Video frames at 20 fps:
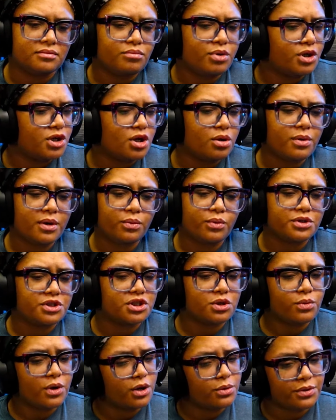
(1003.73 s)
But no one wants
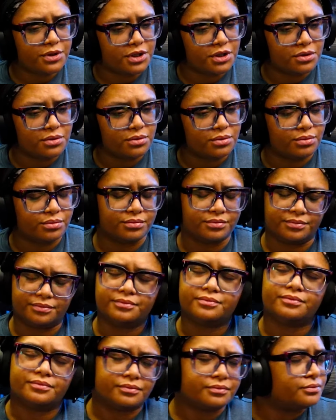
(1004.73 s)
to work with you.
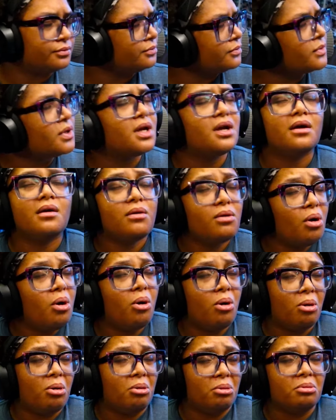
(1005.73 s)

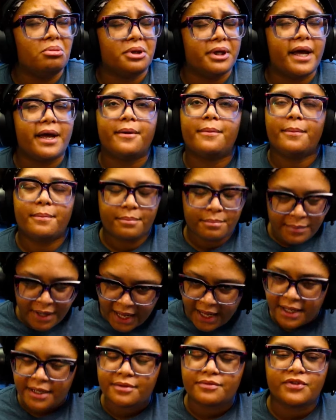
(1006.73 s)
Oh, okay.
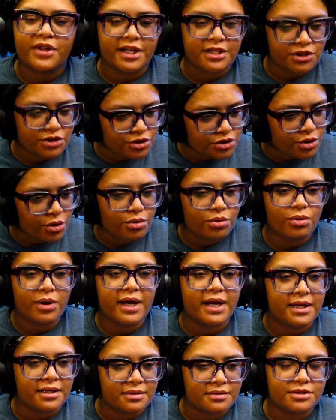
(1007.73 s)
Bye. That's so
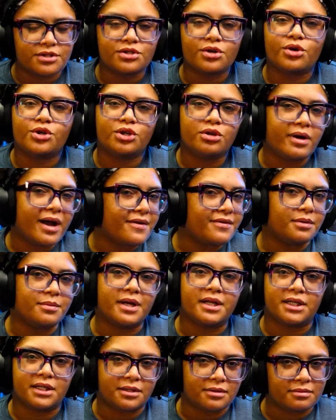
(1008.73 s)
great. Sir, you don't have any
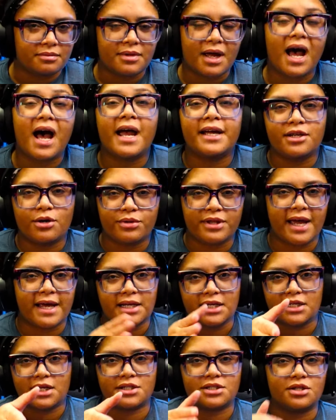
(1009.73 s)
money. I know that.
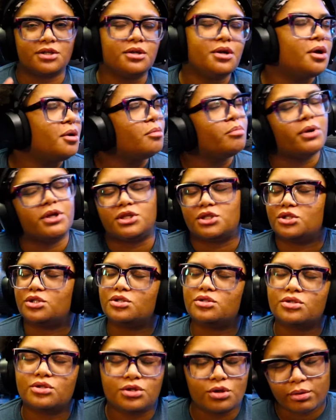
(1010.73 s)
He doesn't. But
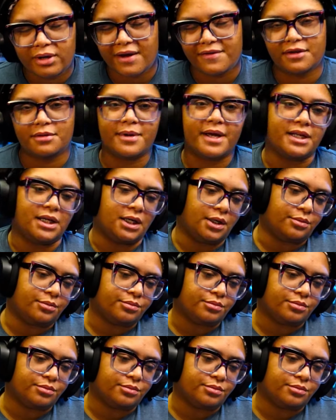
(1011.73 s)
you don't have any money.